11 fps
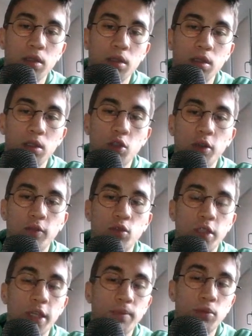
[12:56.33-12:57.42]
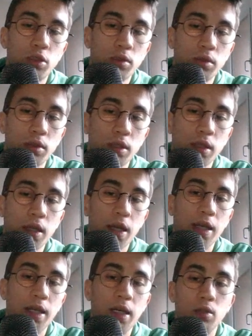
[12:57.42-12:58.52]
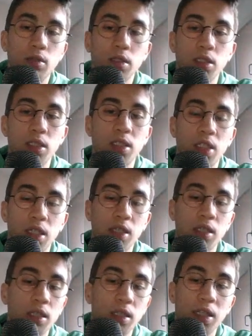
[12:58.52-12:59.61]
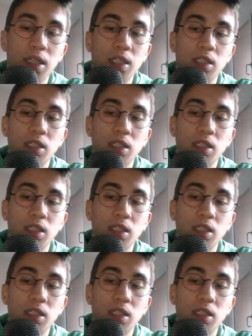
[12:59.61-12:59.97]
you have to capture, and now this king is